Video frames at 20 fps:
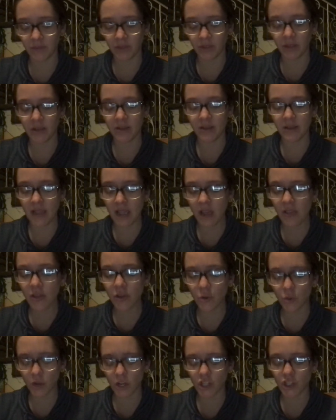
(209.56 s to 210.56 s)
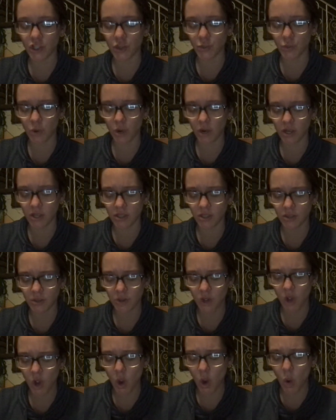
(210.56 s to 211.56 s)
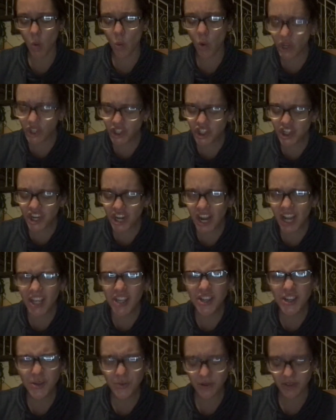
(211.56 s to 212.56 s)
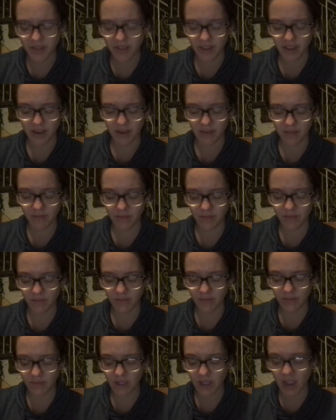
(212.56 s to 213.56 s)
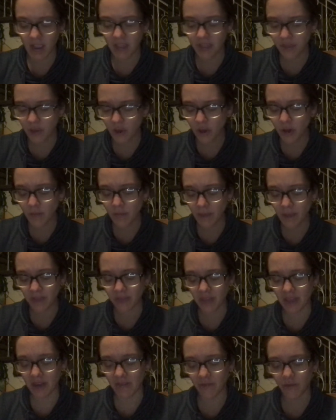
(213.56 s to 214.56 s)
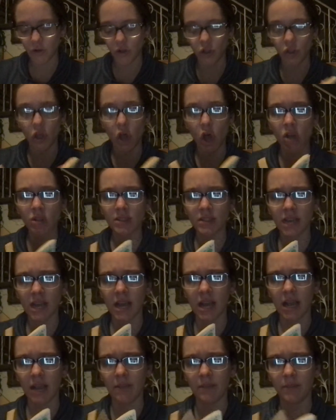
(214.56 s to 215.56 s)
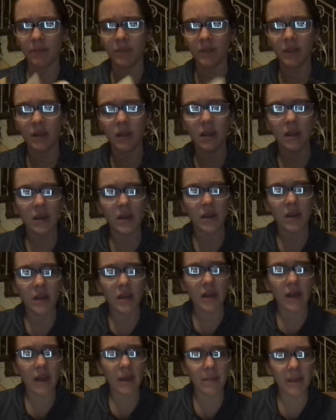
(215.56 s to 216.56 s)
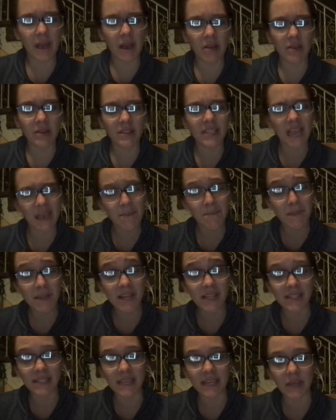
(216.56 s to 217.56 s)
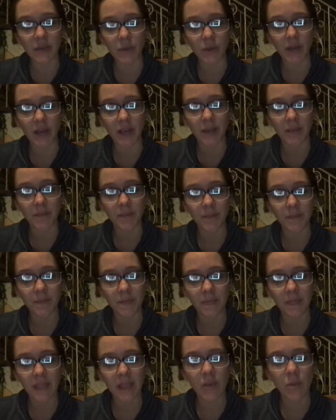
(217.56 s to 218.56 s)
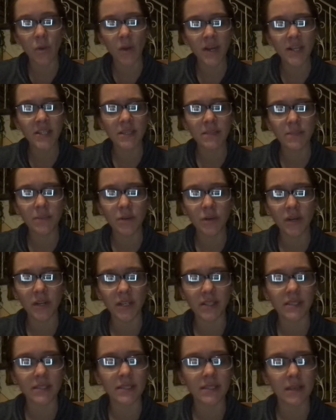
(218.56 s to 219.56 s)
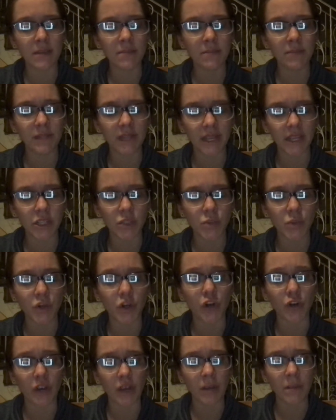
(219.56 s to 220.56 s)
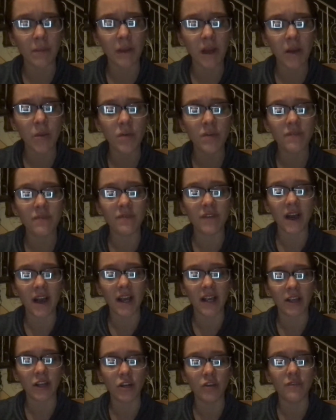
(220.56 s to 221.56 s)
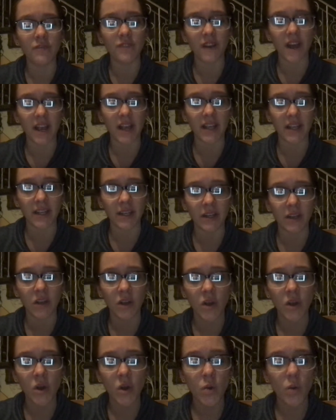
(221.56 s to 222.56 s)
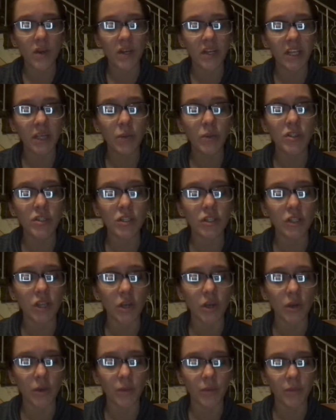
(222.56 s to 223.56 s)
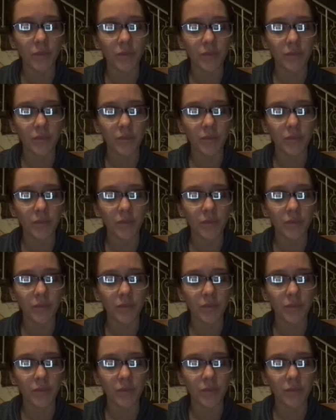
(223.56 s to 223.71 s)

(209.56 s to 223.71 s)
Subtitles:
Now the question was, what should I do with it? I thought about that for a long time. About 10 minutes anyway. I wanted to put it someplace where Grandpa could find it when he was alone.